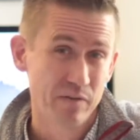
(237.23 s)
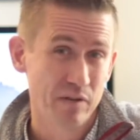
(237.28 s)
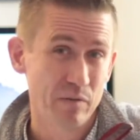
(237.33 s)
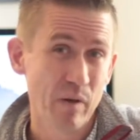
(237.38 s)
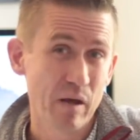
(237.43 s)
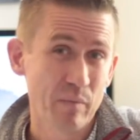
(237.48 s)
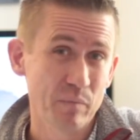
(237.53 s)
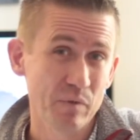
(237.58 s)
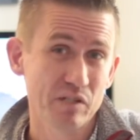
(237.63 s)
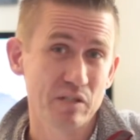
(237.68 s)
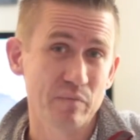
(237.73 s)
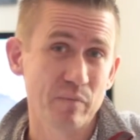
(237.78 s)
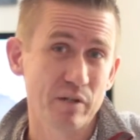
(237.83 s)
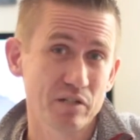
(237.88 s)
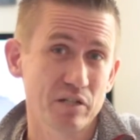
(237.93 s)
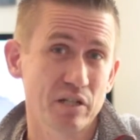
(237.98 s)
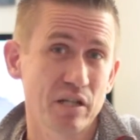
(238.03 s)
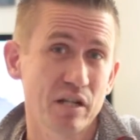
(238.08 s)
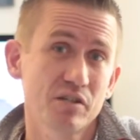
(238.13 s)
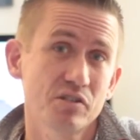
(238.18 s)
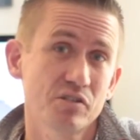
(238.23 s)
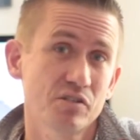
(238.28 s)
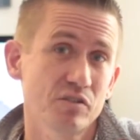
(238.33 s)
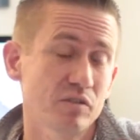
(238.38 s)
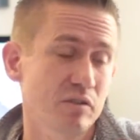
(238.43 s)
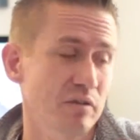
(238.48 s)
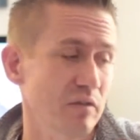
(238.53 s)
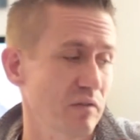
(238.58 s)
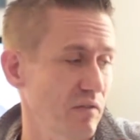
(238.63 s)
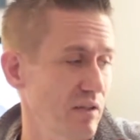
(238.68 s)
there might be some
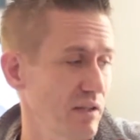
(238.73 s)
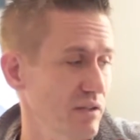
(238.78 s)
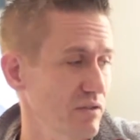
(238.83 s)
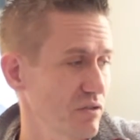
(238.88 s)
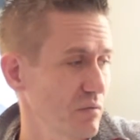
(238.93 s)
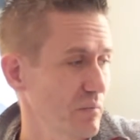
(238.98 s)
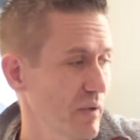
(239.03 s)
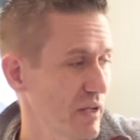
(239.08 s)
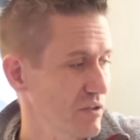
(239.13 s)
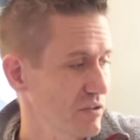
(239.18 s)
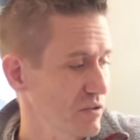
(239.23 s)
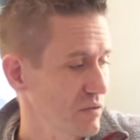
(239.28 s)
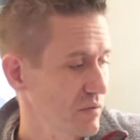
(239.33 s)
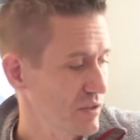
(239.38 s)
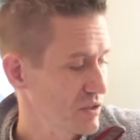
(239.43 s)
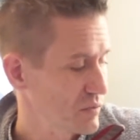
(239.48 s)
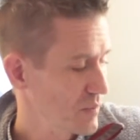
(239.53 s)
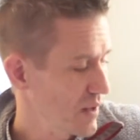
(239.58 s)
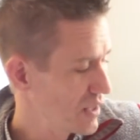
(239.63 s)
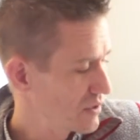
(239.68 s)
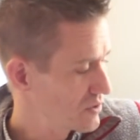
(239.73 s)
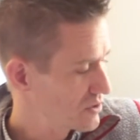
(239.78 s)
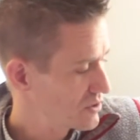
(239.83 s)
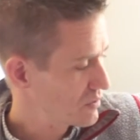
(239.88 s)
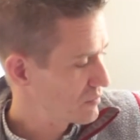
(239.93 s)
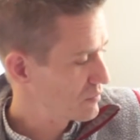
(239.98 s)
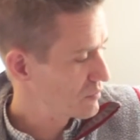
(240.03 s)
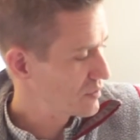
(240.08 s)
educational things you might do as well. So